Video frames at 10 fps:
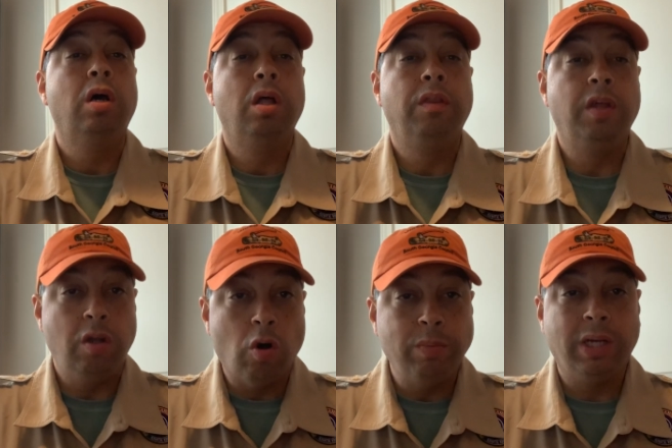the
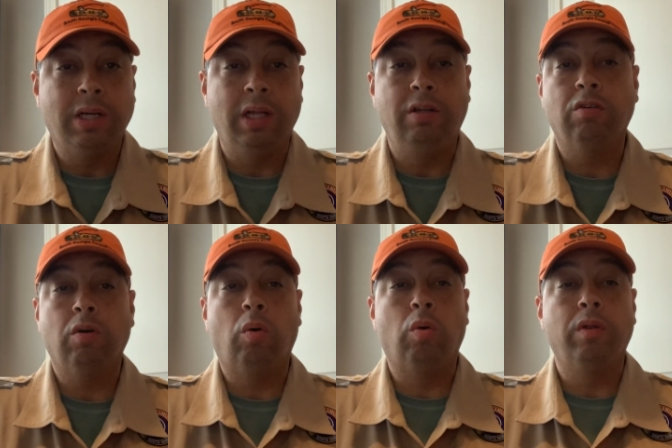nomenclature
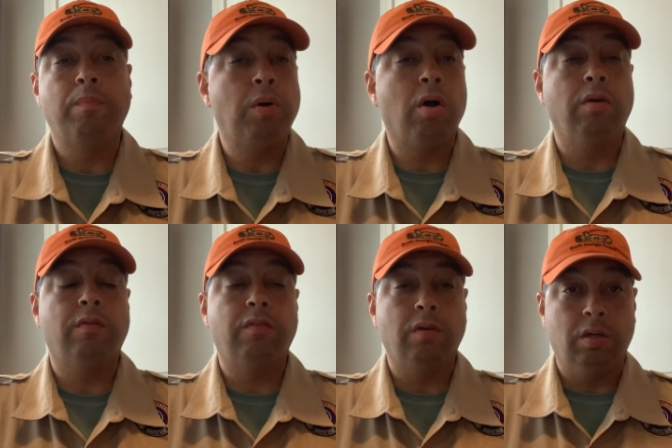or the
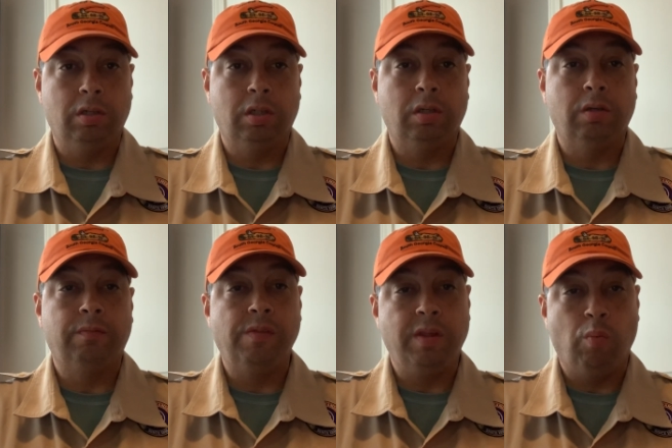parts of
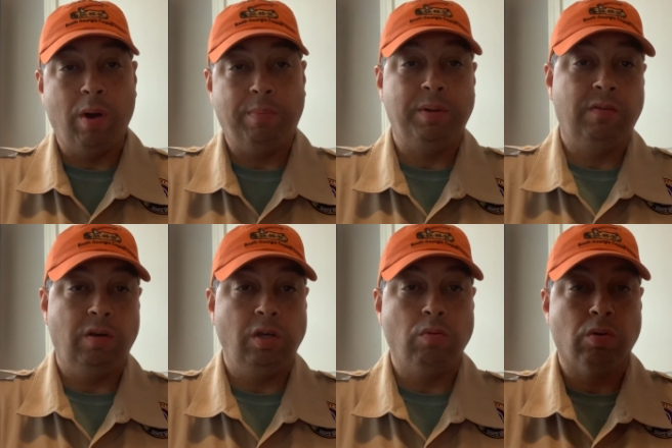the weapons
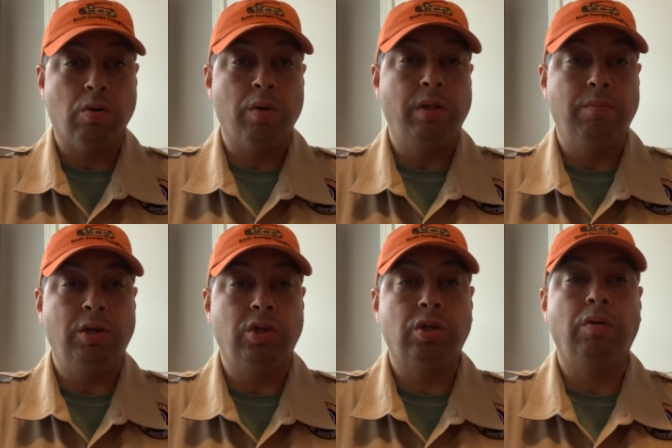that you were going to be
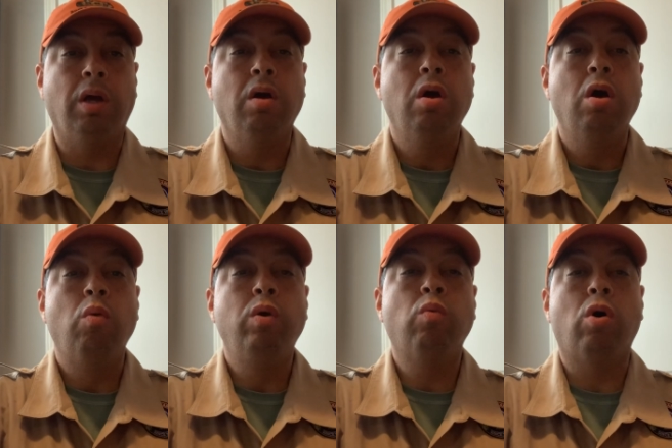shooting.
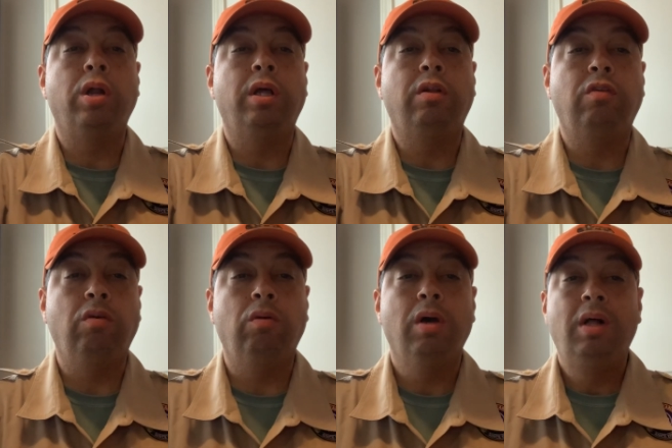We wanted
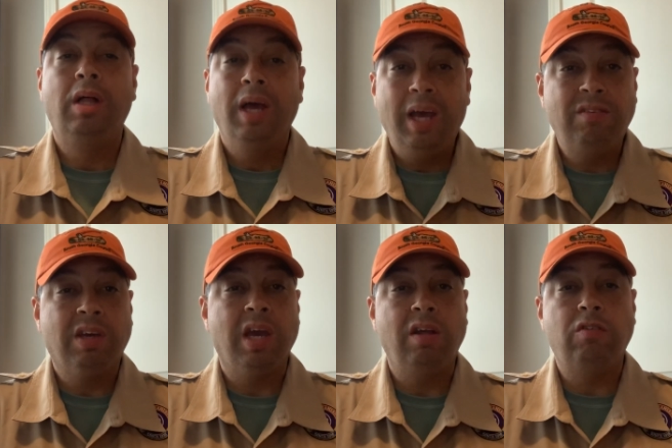to
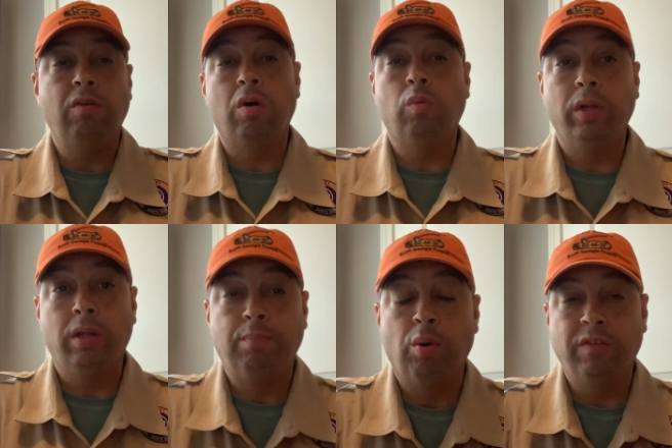educate you on what
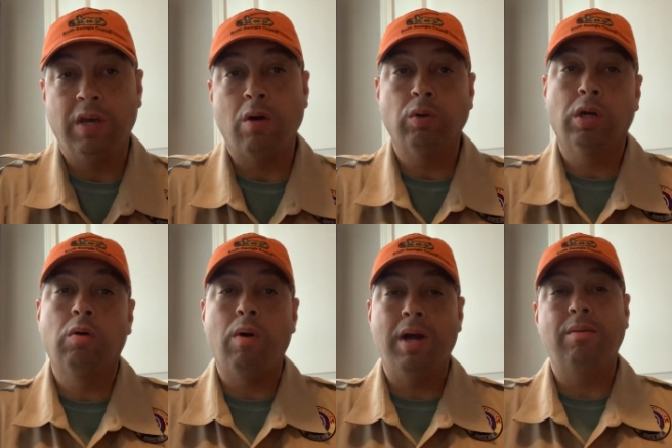the Boy Scout
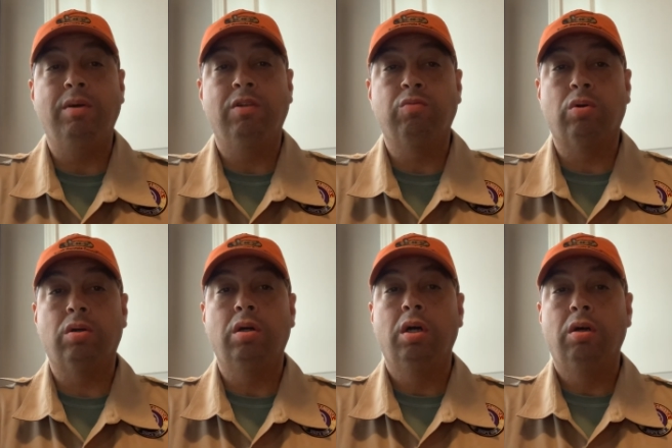requirements
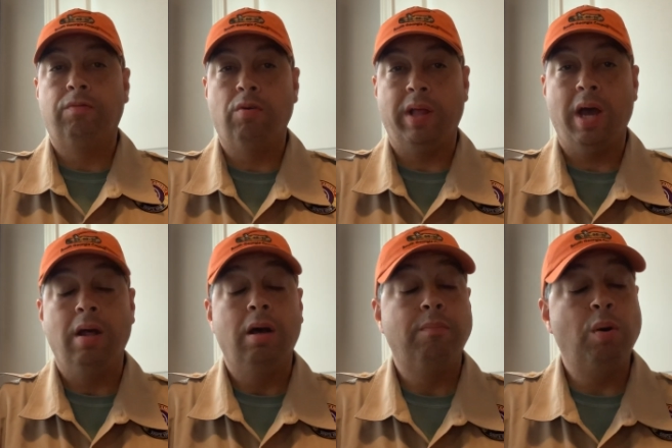were for that.
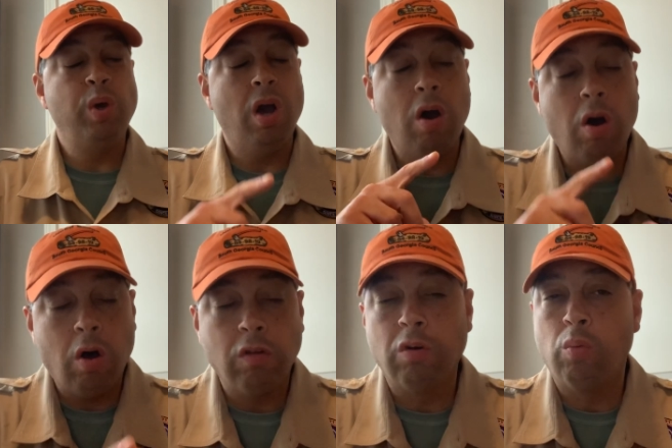But we
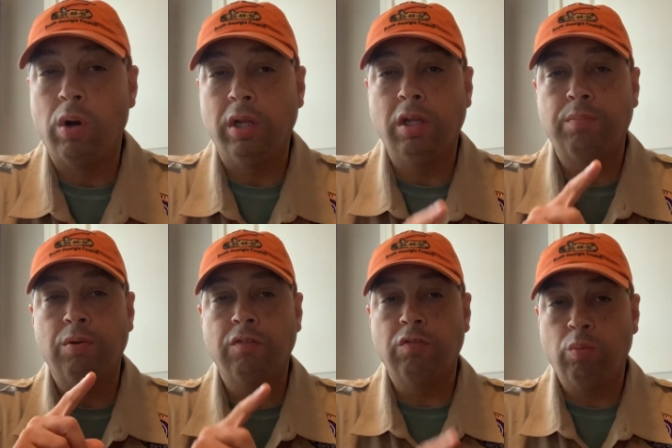also wanted to
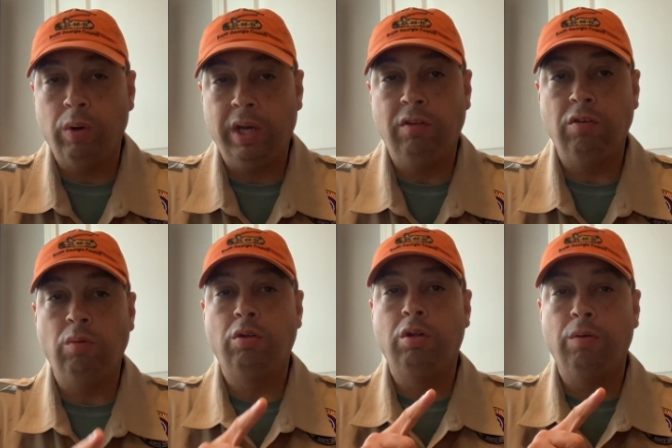persuade
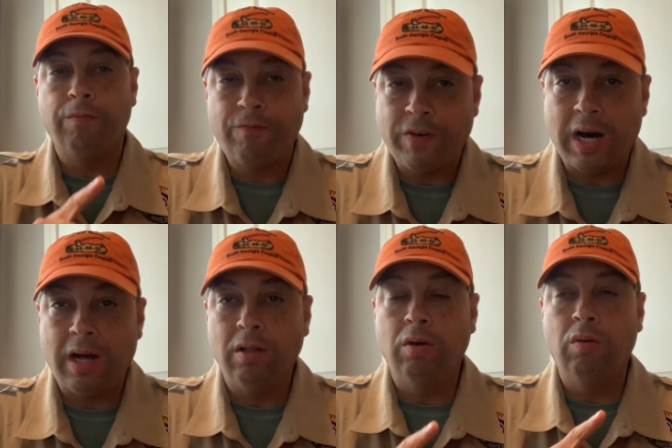you to
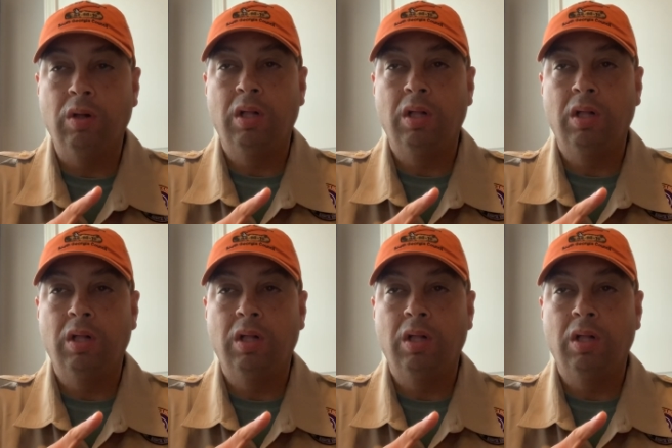follow